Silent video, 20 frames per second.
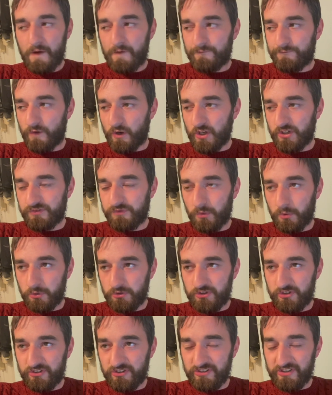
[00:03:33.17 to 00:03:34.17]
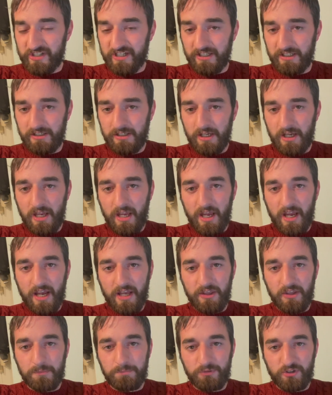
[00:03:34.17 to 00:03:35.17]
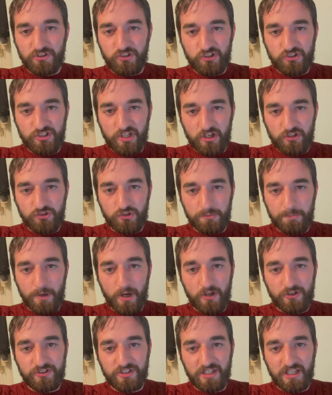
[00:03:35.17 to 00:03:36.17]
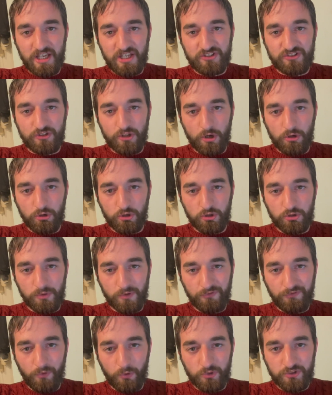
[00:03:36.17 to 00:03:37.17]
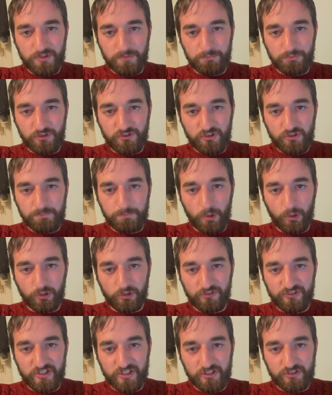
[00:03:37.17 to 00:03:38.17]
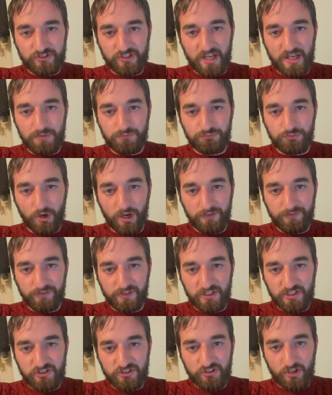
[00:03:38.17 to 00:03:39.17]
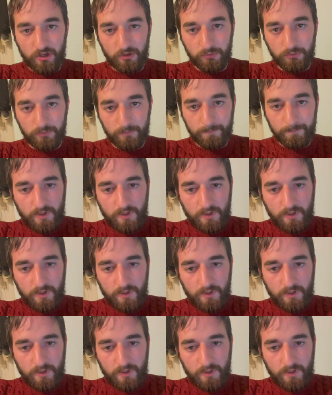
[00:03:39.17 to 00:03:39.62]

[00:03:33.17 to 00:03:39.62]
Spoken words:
Fast forward to today, and the British National Party is no longer a force in British politics, and rightfully so.